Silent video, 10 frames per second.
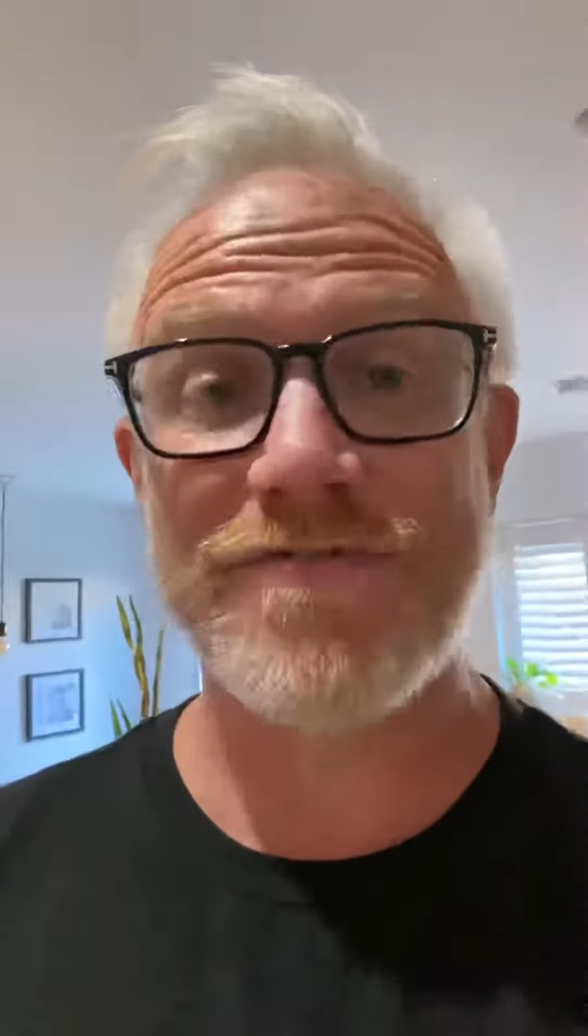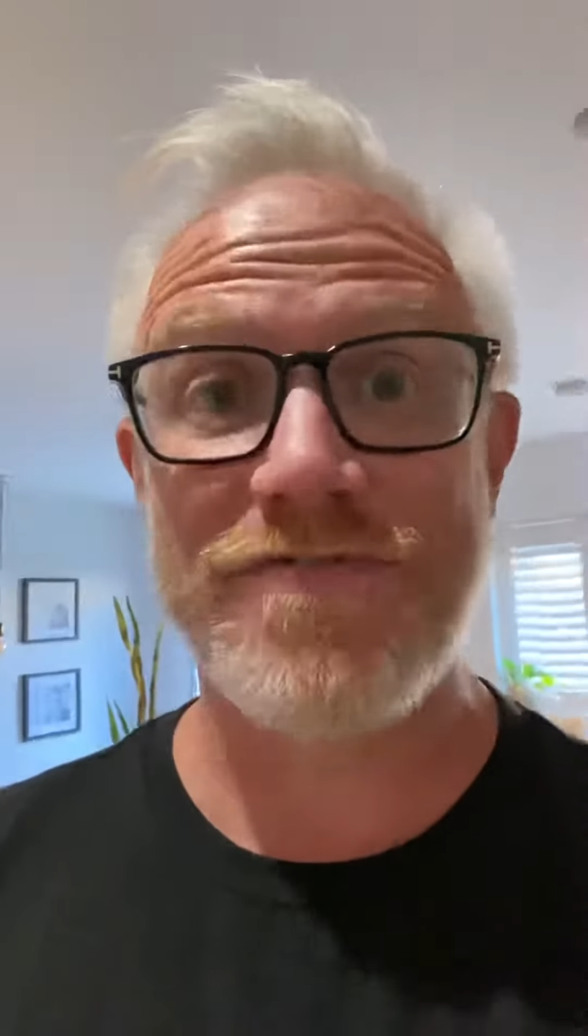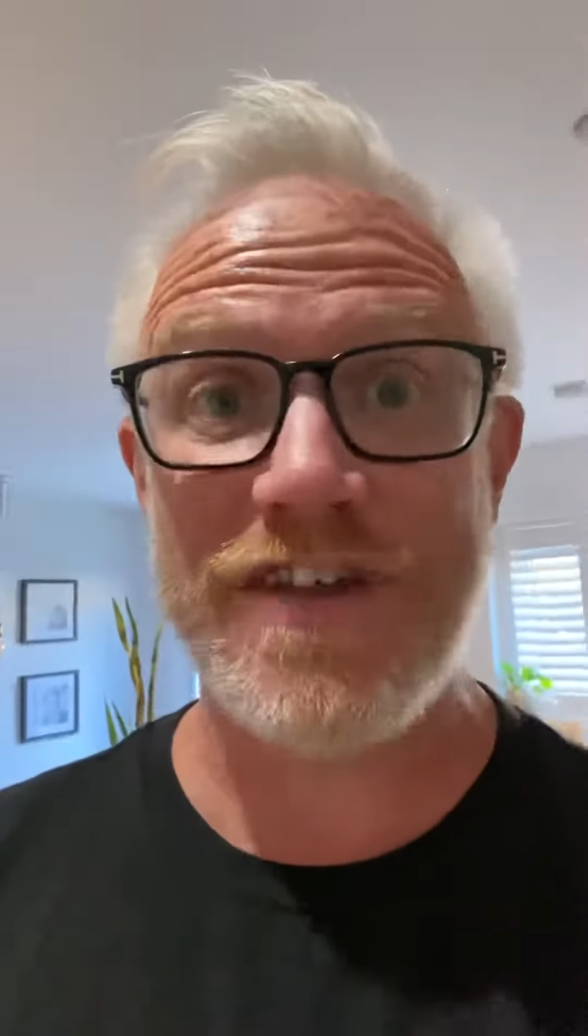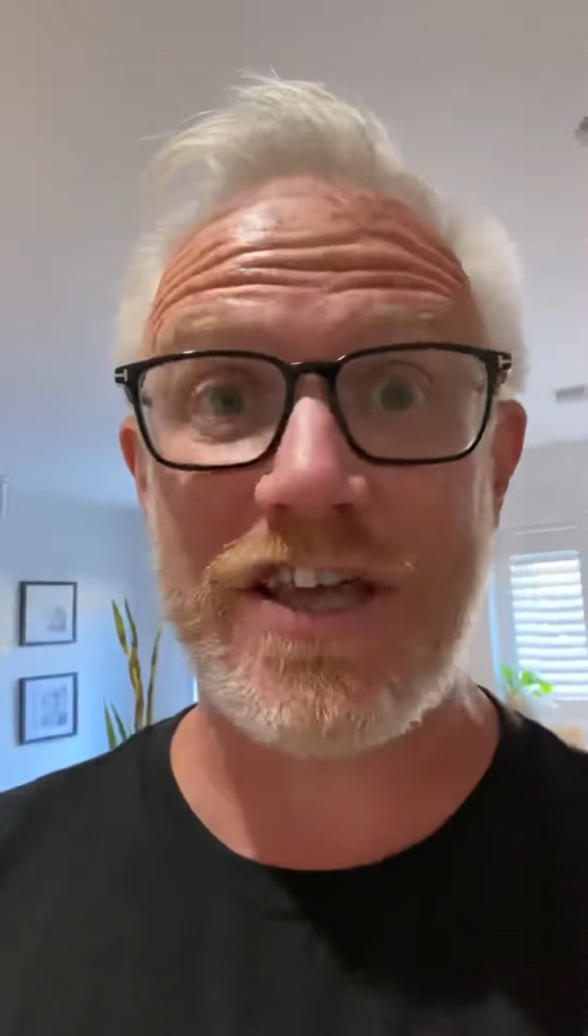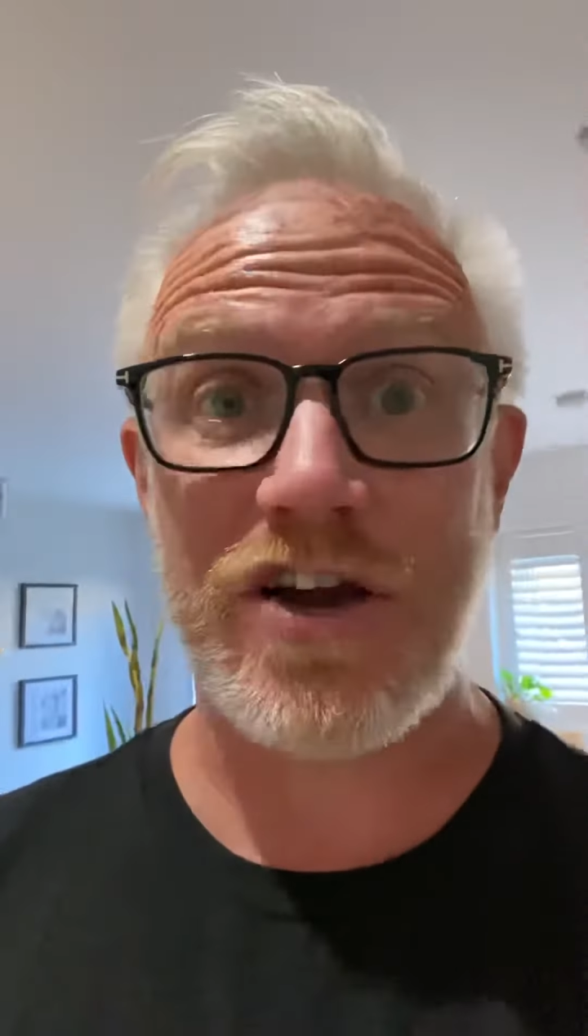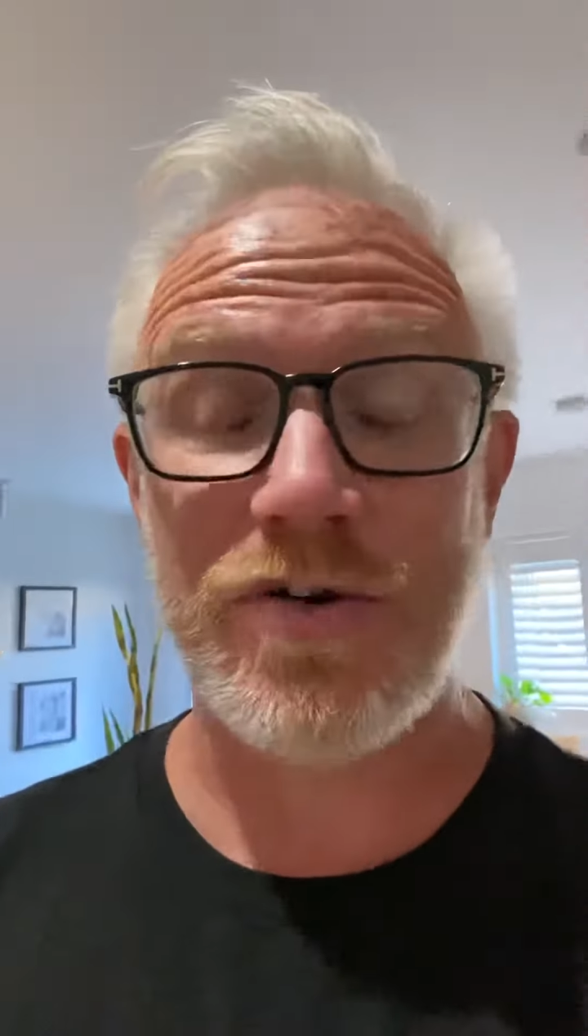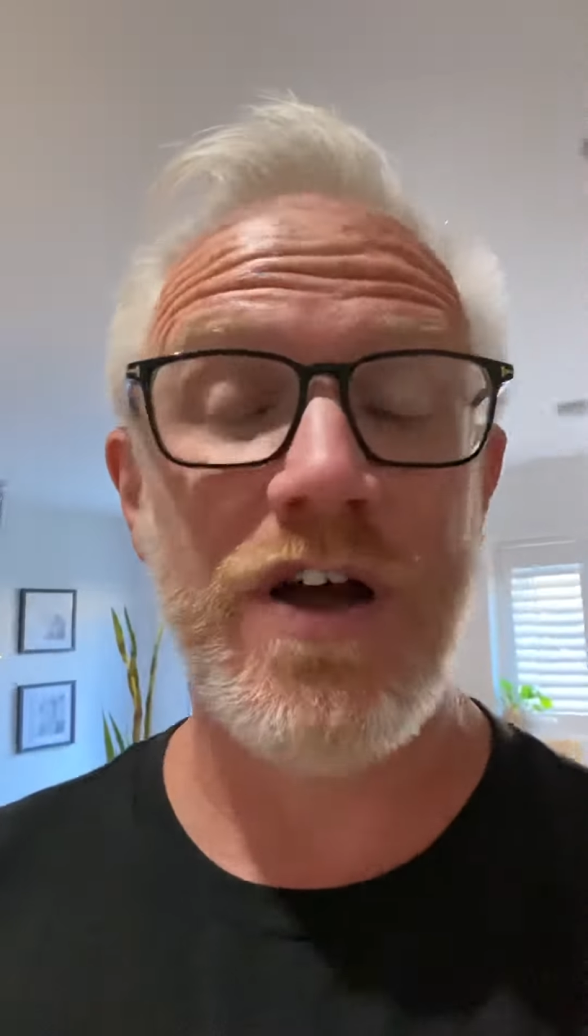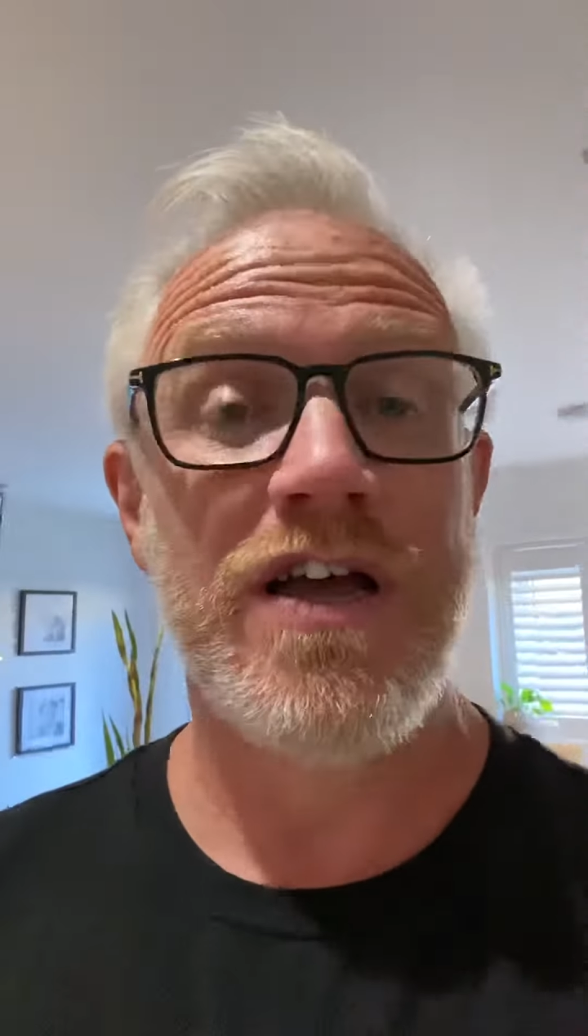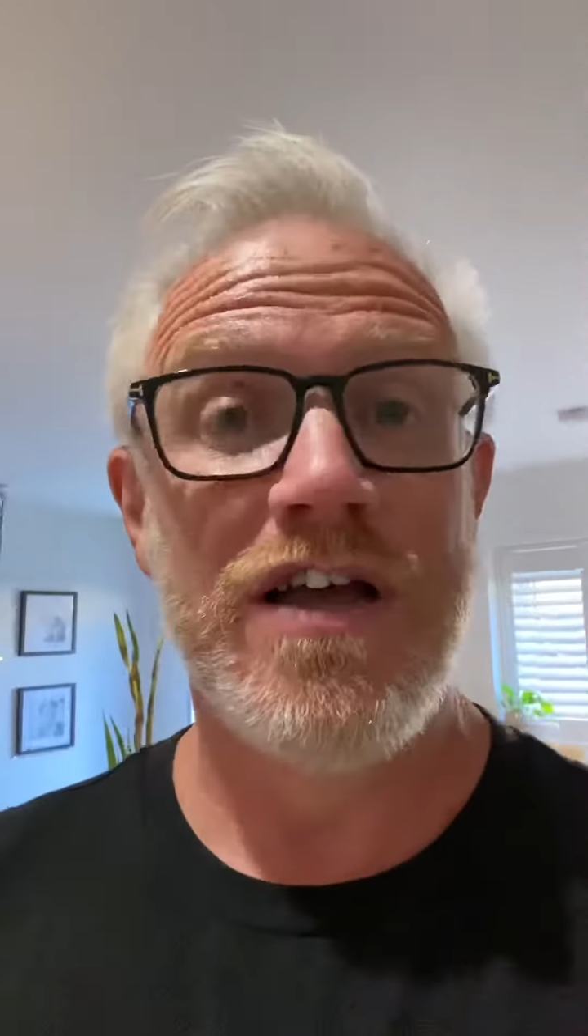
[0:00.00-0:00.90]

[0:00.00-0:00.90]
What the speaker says: video,